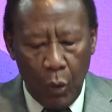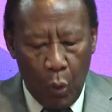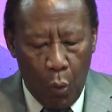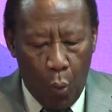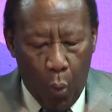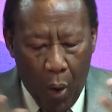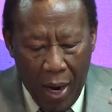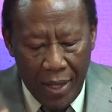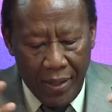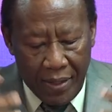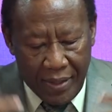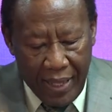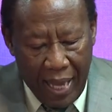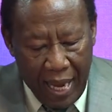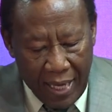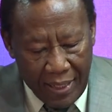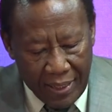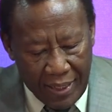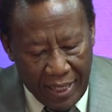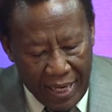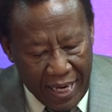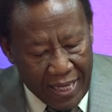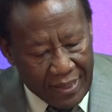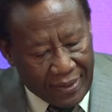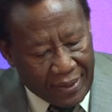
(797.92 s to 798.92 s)
What then
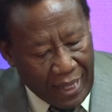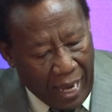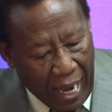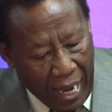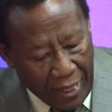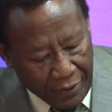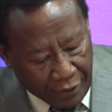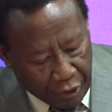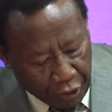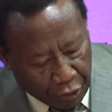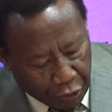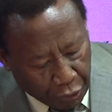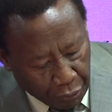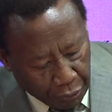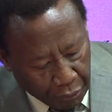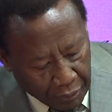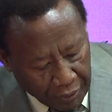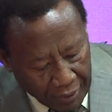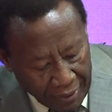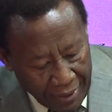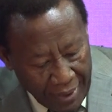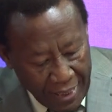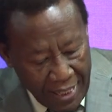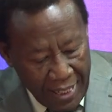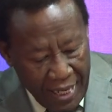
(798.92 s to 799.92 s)
is attitude?
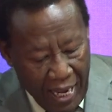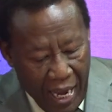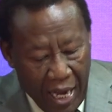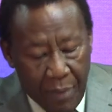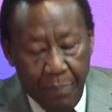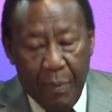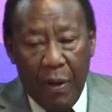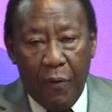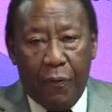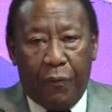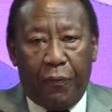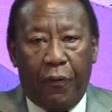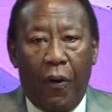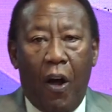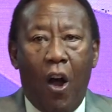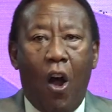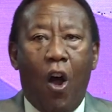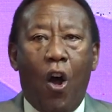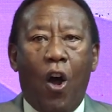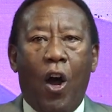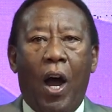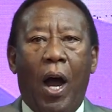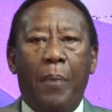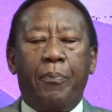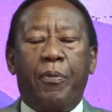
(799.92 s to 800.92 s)
And
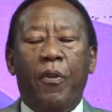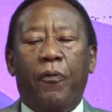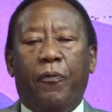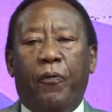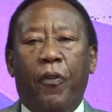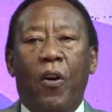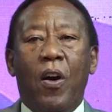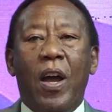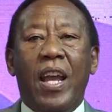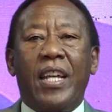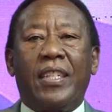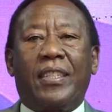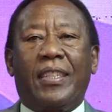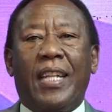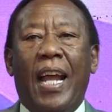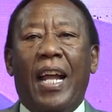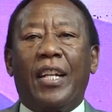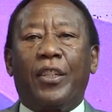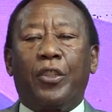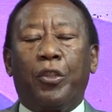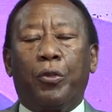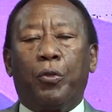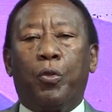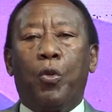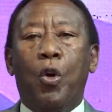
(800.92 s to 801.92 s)
before, before I tell
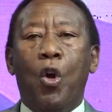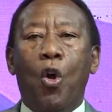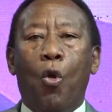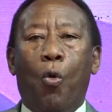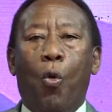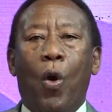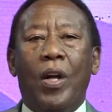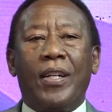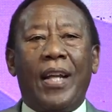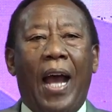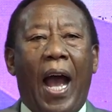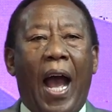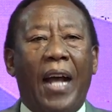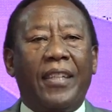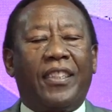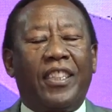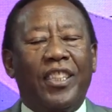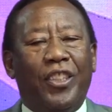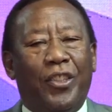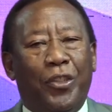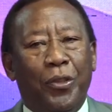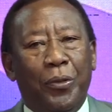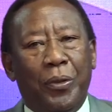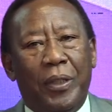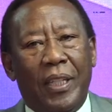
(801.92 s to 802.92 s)
you what
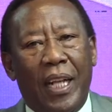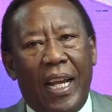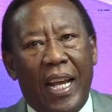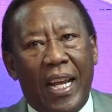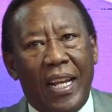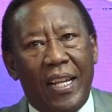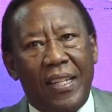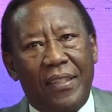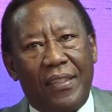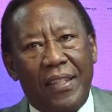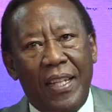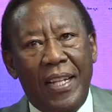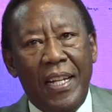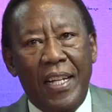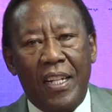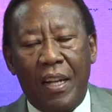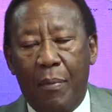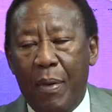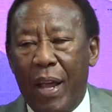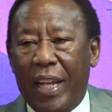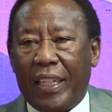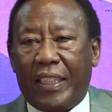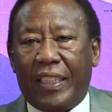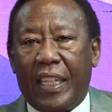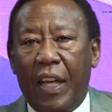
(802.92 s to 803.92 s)
attitude is, let
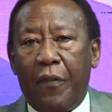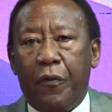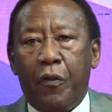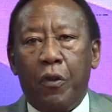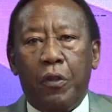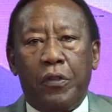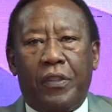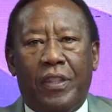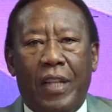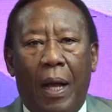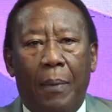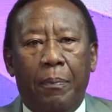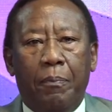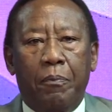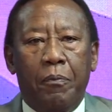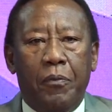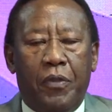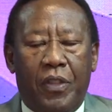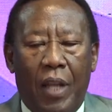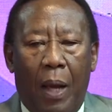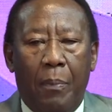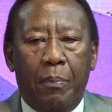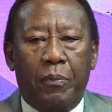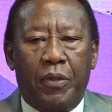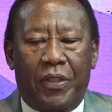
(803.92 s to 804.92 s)
me give you some,
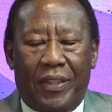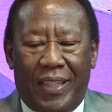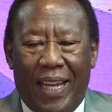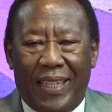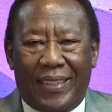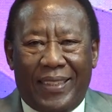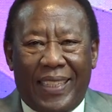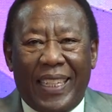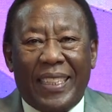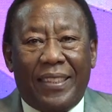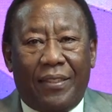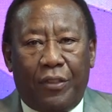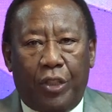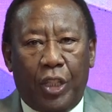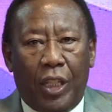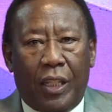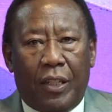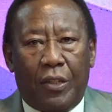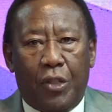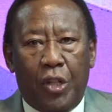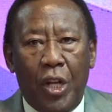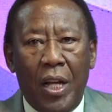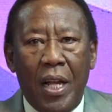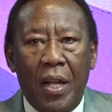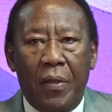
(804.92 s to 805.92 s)
some
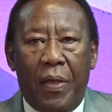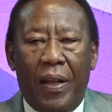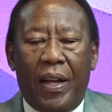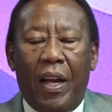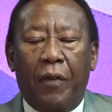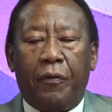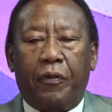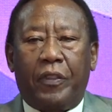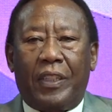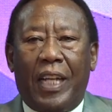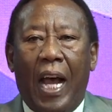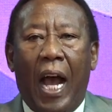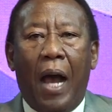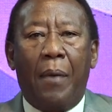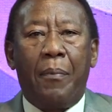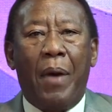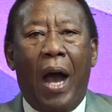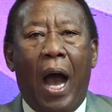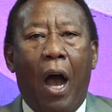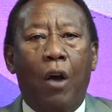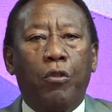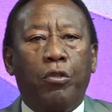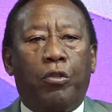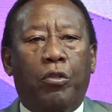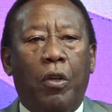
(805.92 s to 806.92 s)
statistics that have come
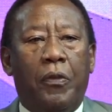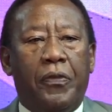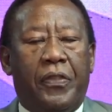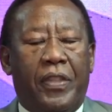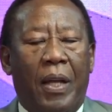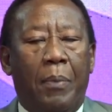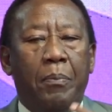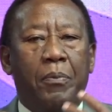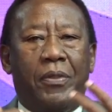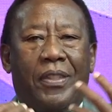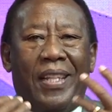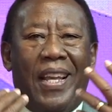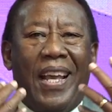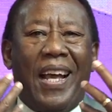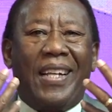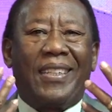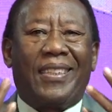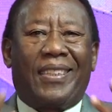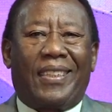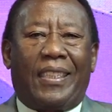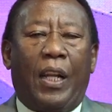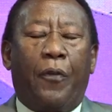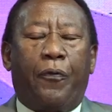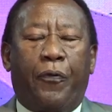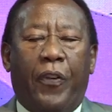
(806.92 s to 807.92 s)
out of some
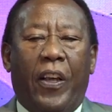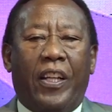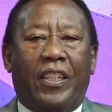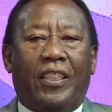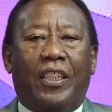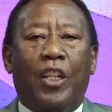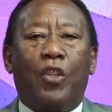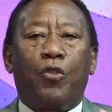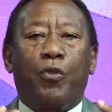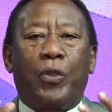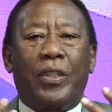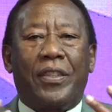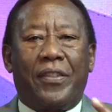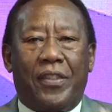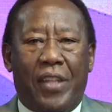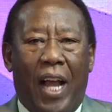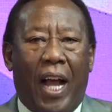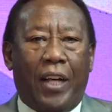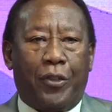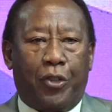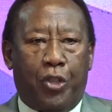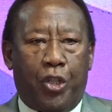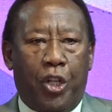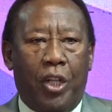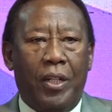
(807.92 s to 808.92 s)
scientific
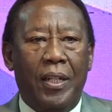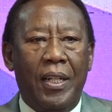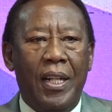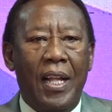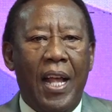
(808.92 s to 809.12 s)
research.